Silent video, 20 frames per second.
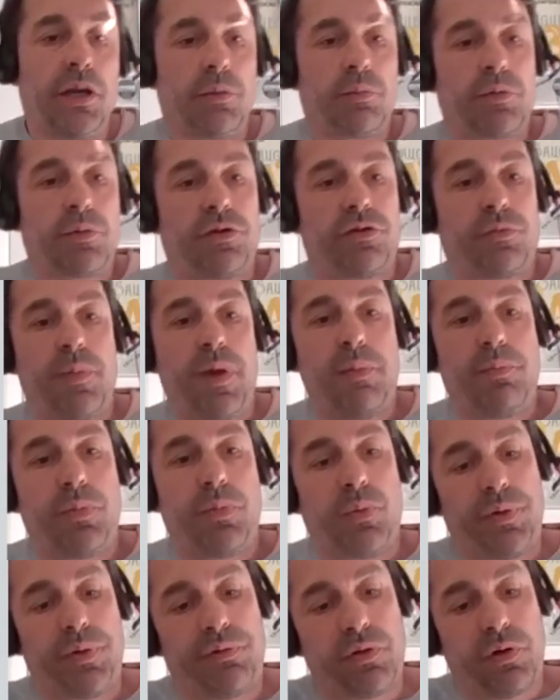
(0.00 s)
Because remember,
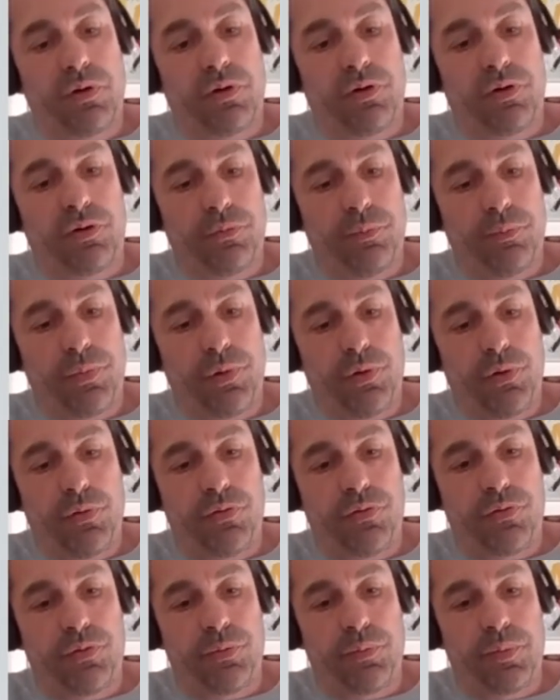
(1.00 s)
we've got to move
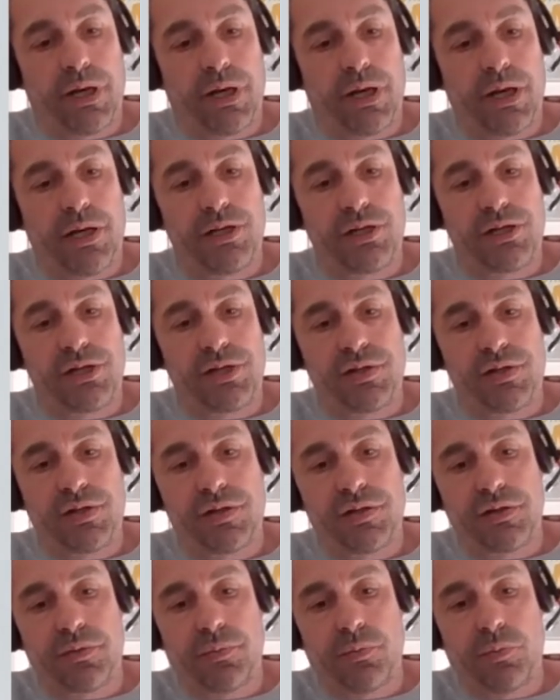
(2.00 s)
from an energy
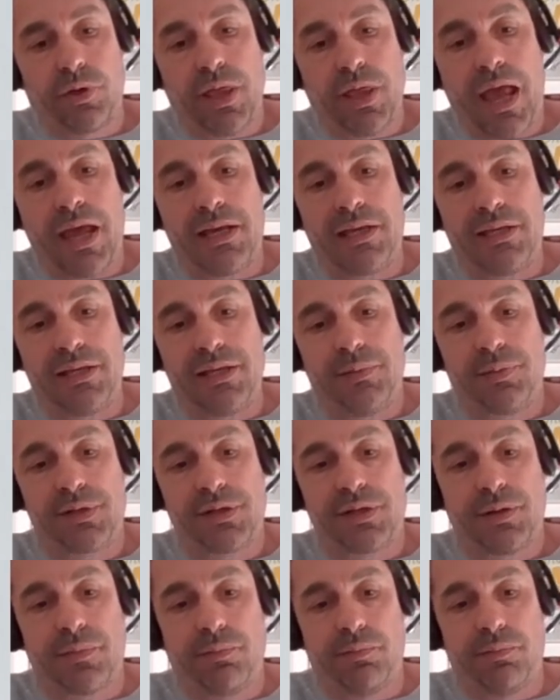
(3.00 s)
system with
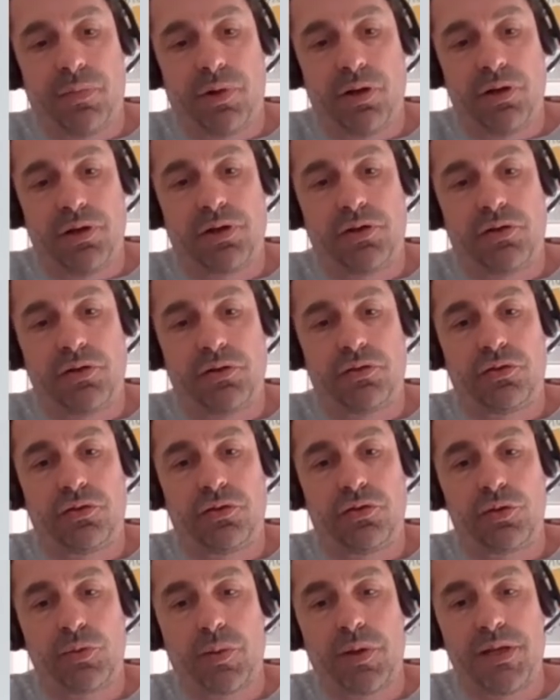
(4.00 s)
80% molecules and
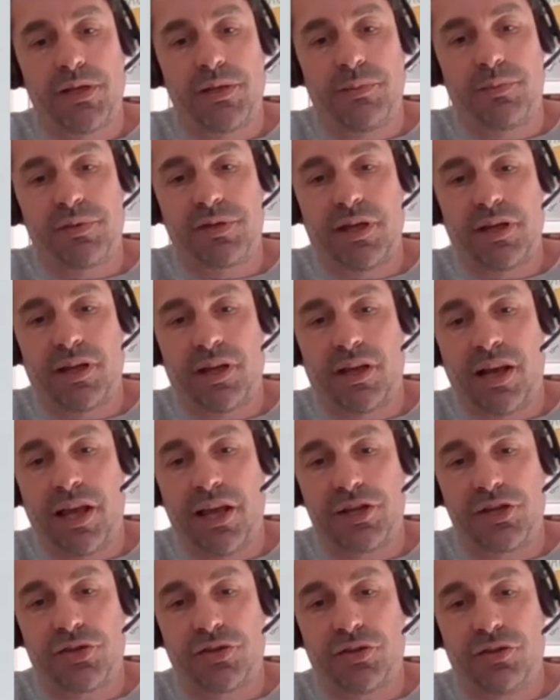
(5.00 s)
20%
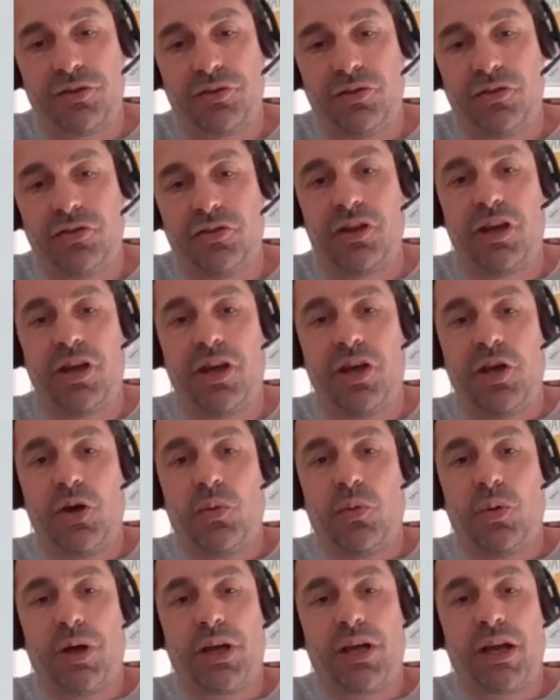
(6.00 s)
electrons.
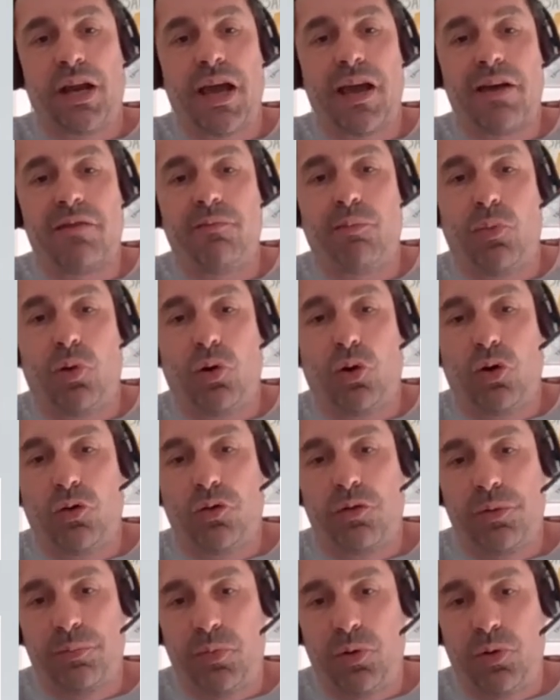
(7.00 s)
We're going to have more
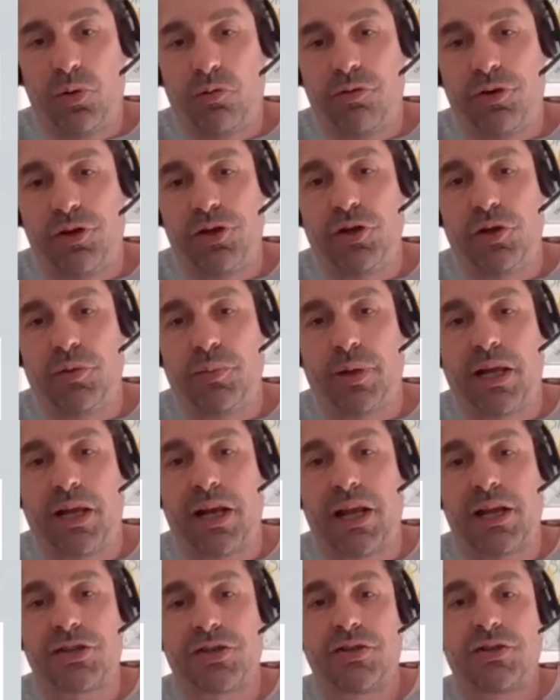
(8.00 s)
and more renewable
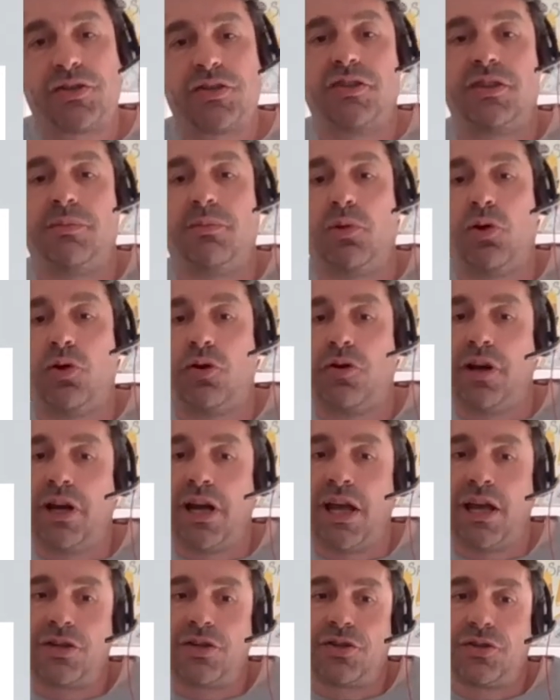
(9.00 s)
electricity, more
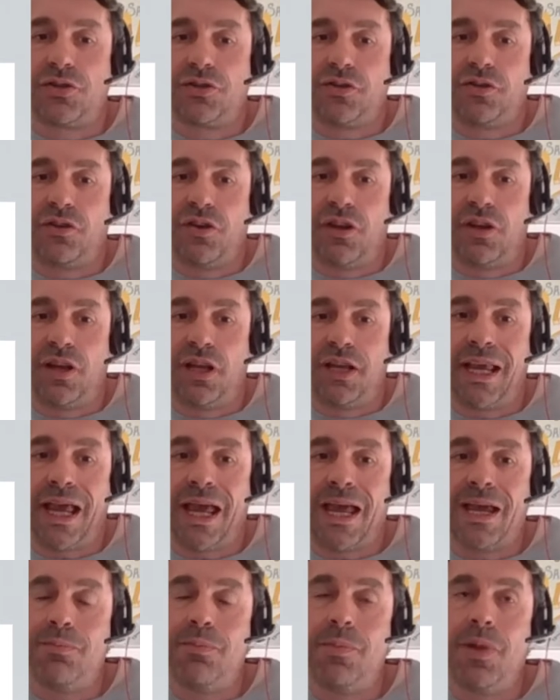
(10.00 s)
electrons in the
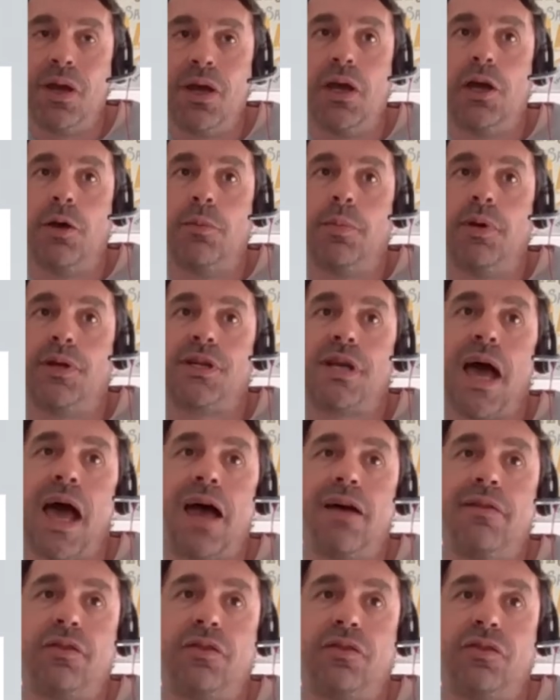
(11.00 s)
game. But to have
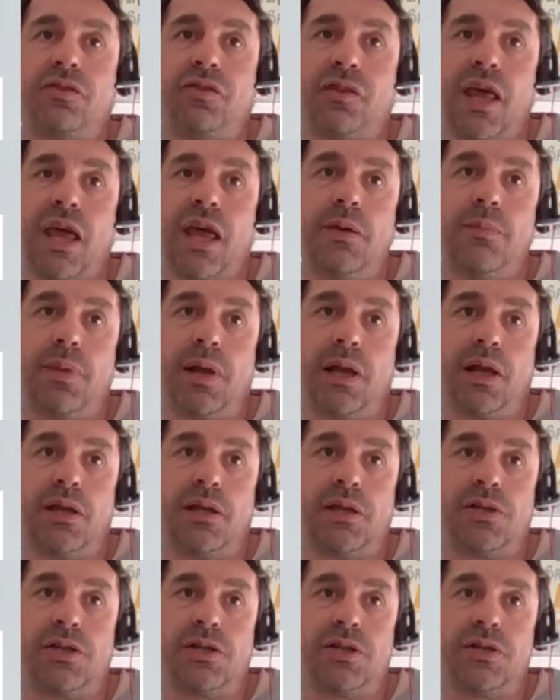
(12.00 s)
a stable
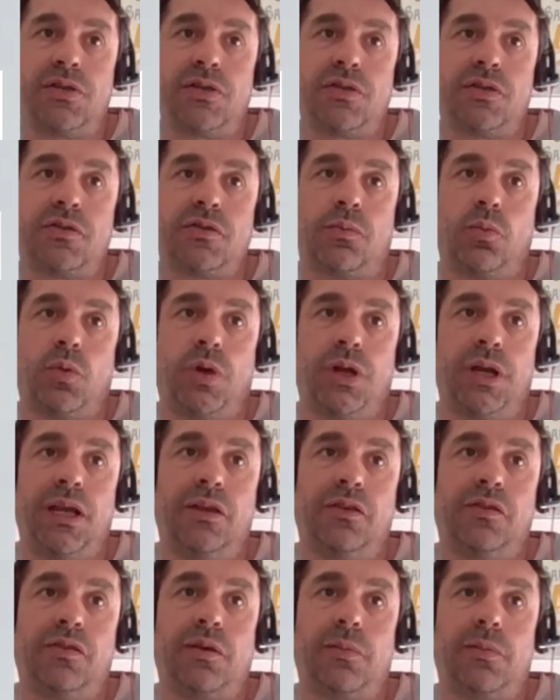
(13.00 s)
energy system, we
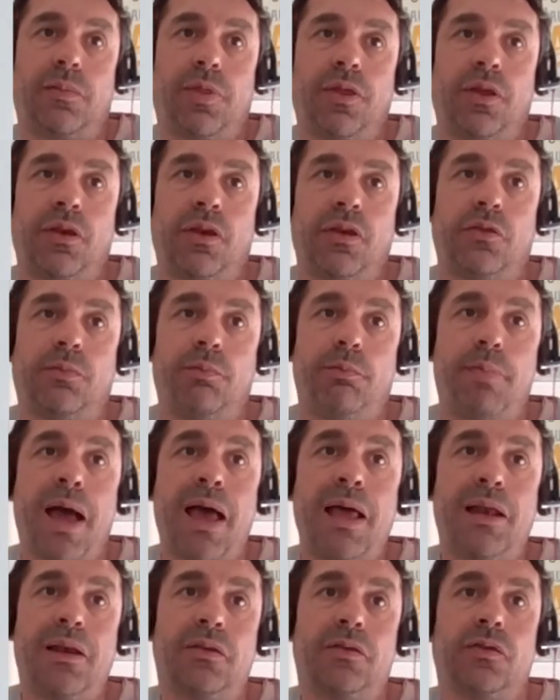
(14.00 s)
need something that's
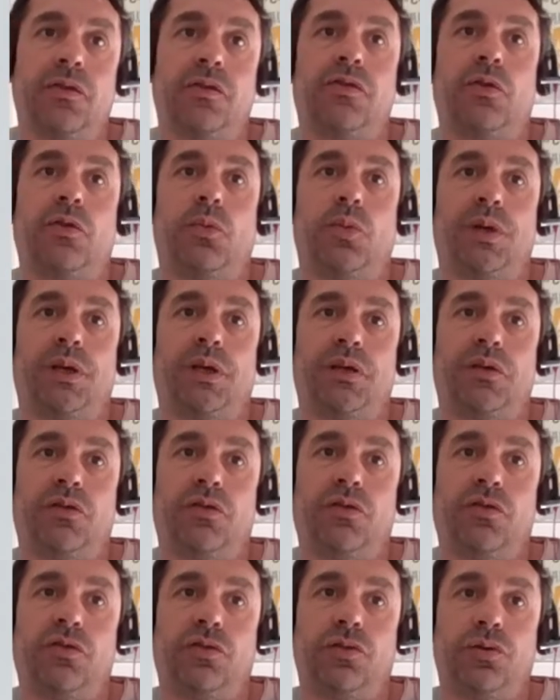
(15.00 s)
balanced, that we can
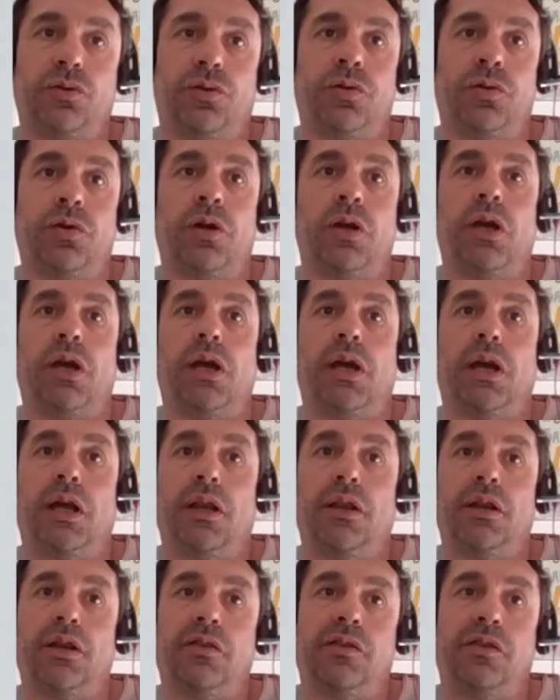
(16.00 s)
store. And
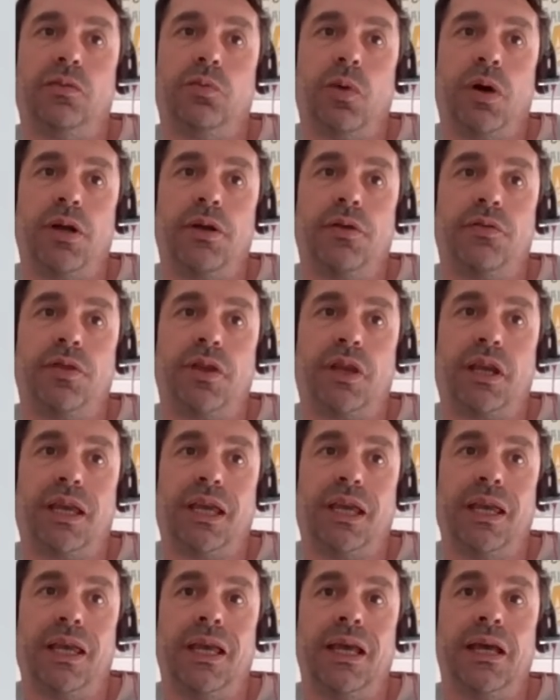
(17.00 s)
this is one of the
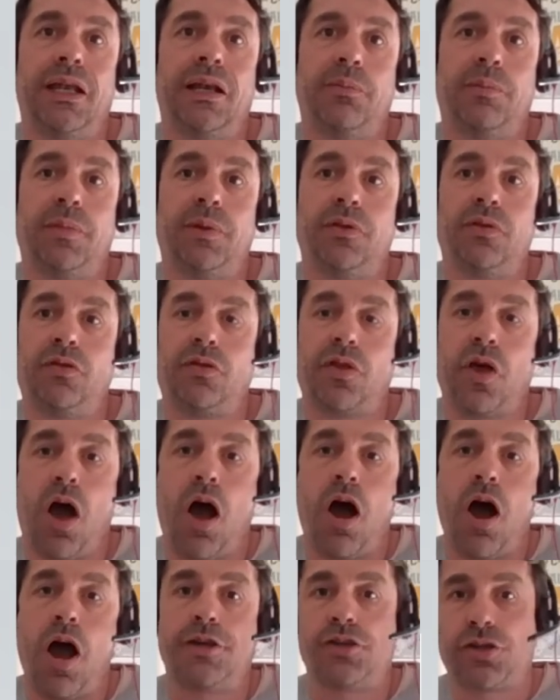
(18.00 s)
key elements that
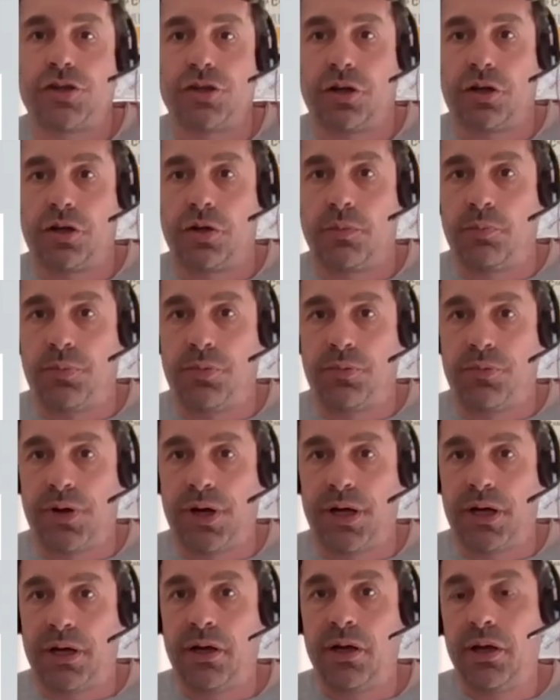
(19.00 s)
hydrogen can
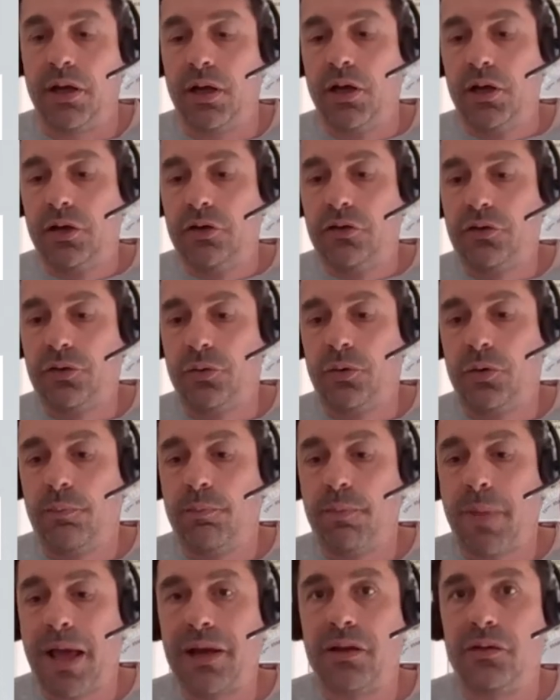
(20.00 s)
bring to a
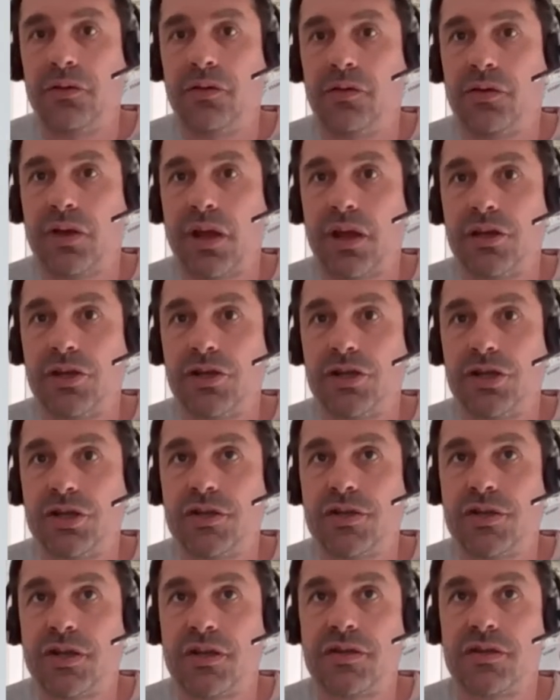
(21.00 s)
balanced energy
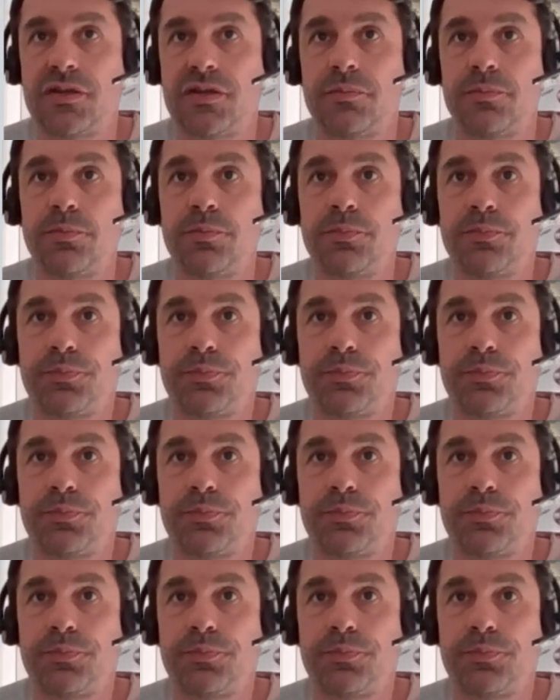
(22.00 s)
system.